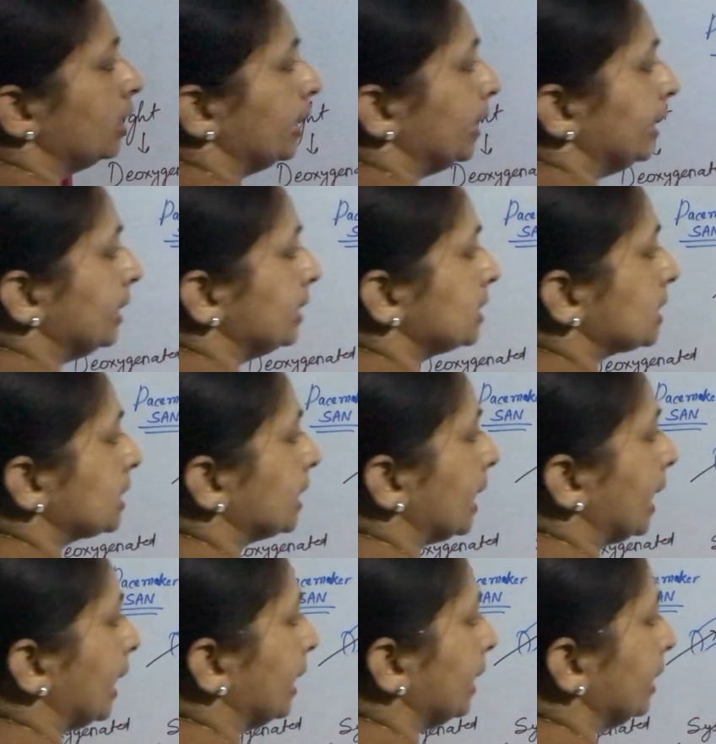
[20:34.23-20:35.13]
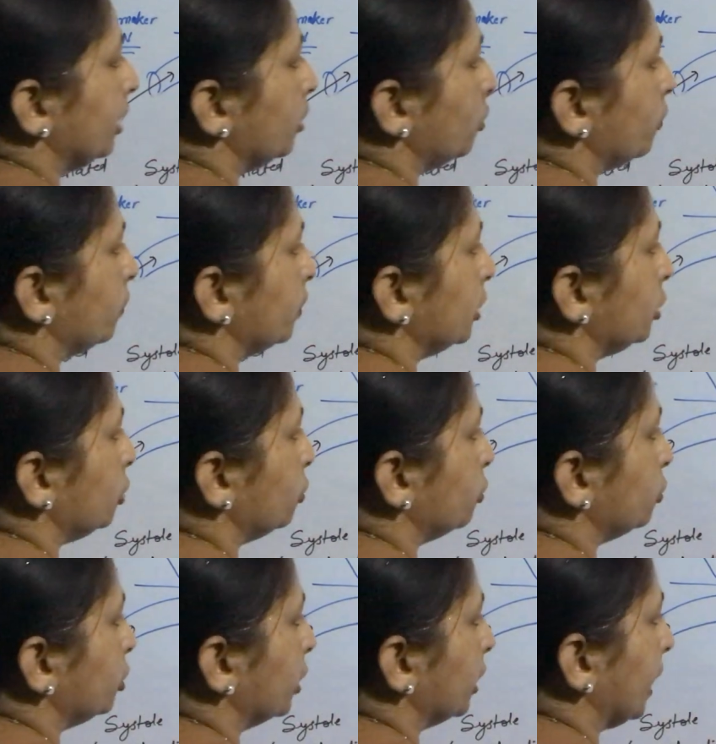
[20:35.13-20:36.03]
It is carried over
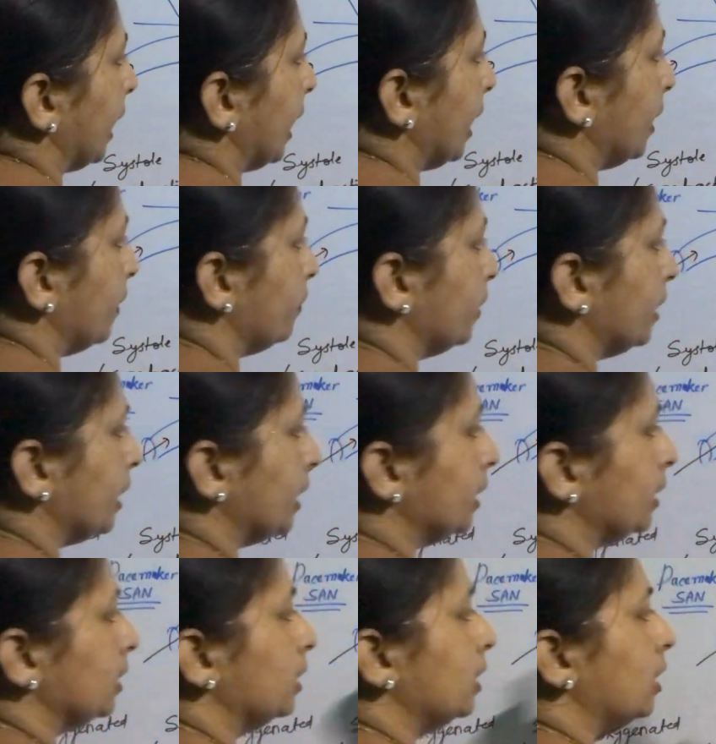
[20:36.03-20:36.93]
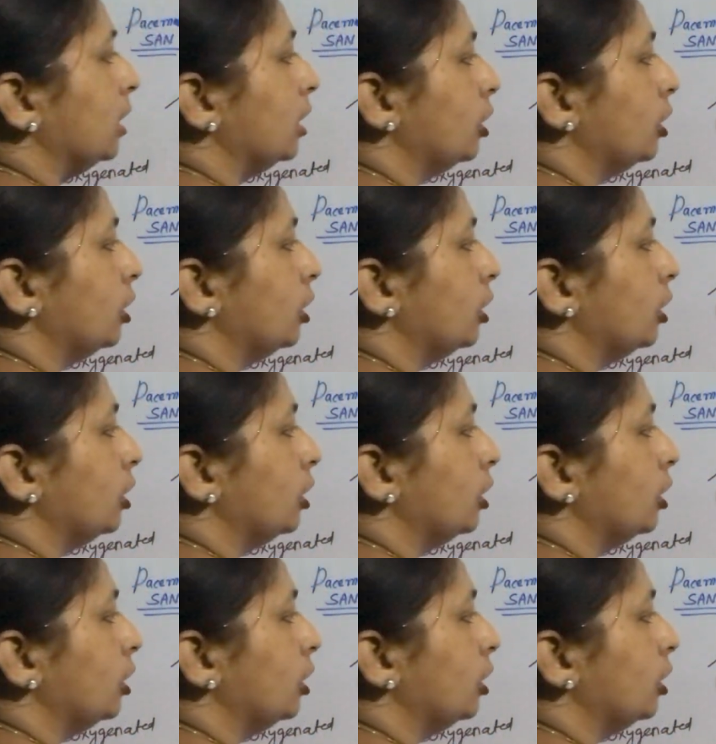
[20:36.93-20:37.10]
to the AVN.